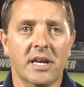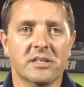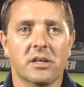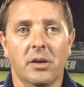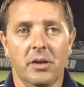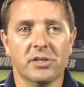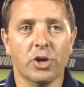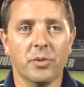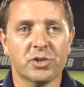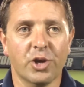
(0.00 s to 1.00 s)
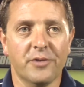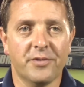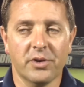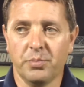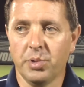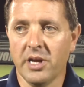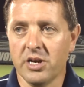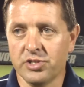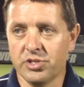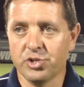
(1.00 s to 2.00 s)
Yes, it's always good for
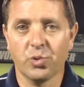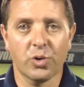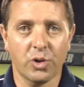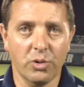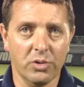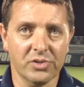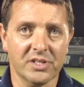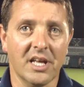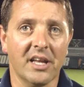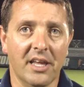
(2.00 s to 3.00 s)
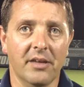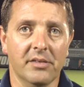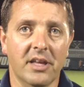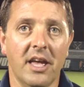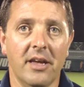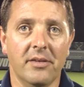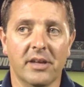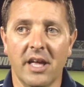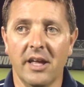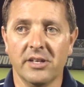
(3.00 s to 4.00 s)
players to score goals, and that
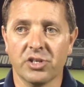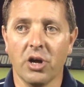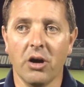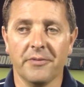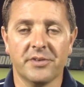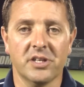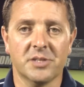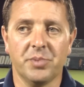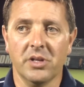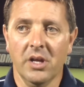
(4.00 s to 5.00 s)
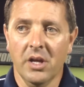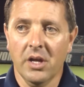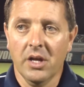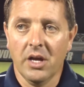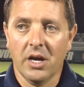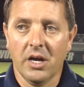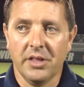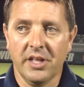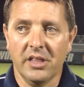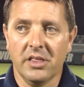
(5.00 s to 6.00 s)
gains confidence, but
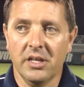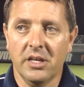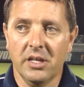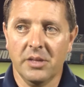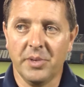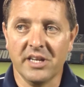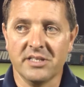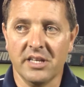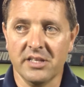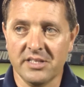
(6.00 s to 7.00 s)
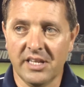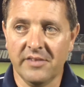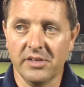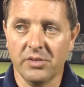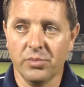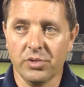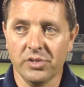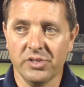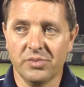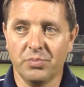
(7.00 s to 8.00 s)
I think the biggest thing this evening
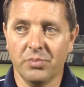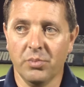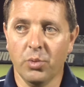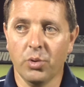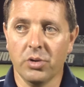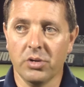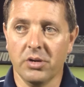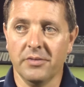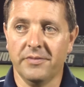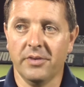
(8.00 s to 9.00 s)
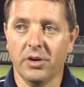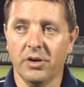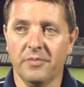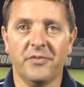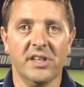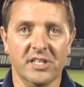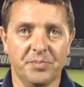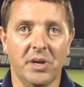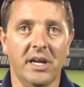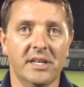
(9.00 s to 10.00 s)
was more of our
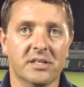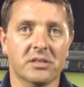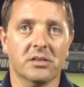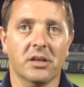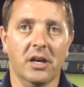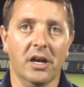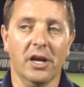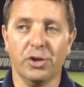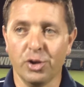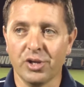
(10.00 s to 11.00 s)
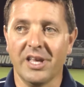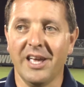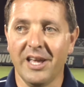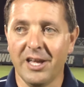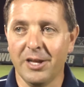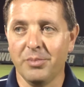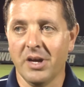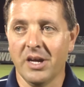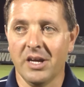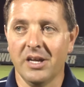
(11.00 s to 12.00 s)
fitness base, another
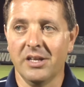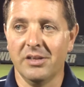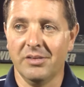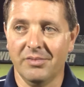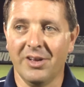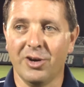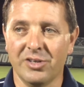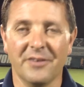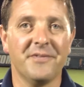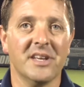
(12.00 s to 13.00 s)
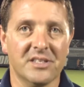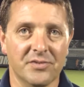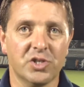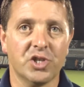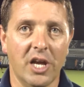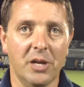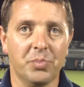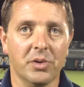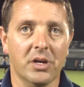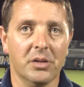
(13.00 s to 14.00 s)
game, and our defensive
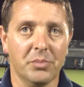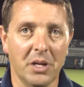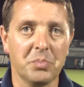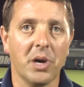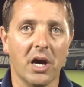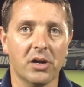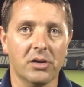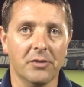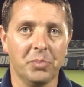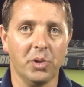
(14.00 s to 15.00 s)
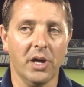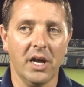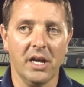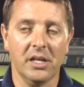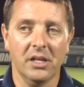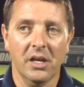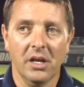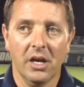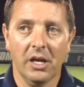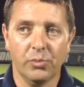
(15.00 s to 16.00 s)
shape and pattern of play,
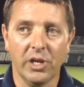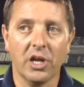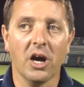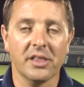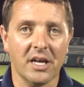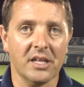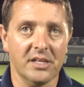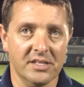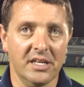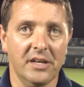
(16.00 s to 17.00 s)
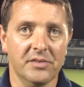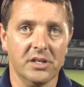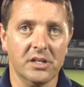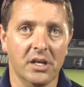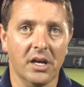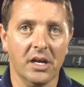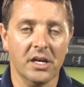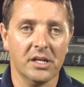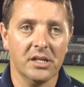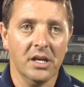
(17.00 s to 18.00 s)
and we got that this evening.
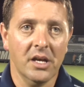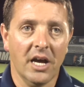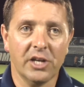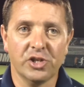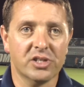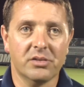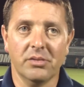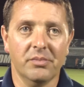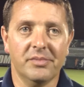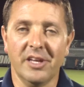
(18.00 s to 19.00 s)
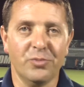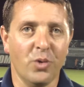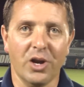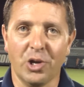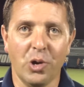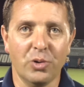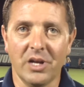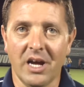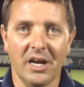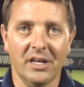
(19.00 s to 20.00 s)
And I just didn't want to
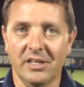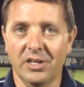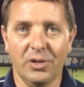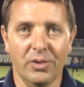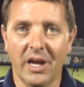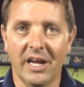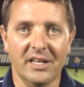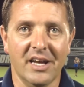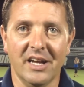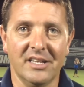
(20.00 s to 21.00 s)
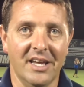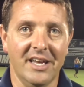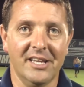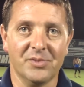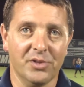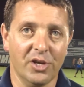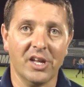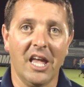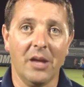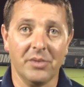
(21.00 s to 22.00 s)
go eight, nine days
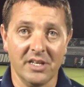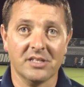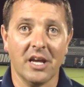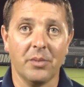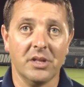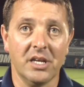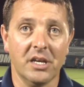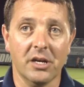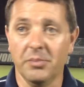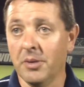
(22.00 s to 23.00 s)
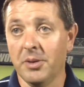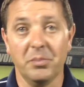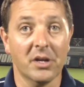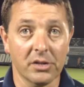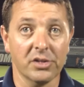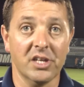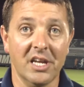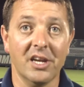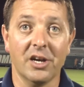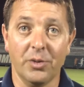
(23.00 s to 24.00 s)
without a game at this time of the year. Maybe middle of the
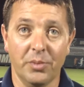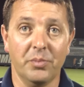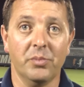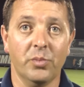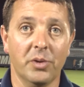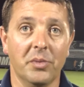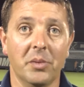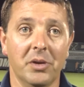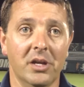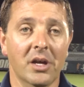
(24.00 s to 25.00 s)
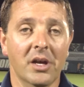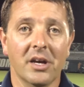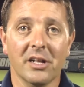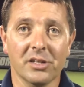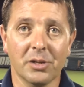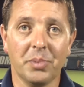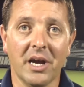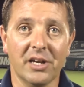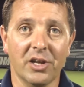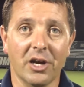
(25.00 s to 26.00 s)
year when we're maybe a little
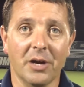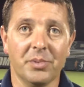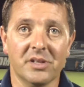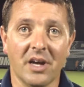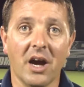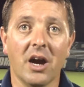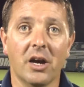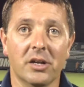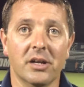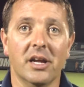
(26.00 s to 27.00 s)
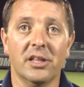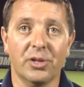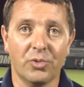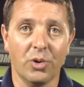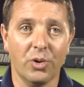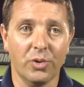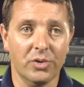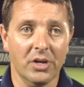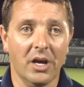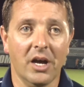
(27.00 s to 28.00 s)
banged up and tired and hitting the
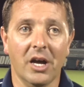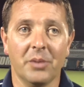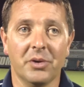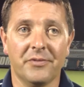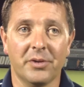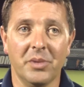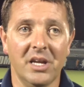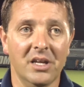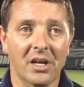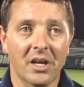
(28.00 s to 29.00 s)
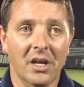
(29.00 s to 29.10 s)
road. But for me,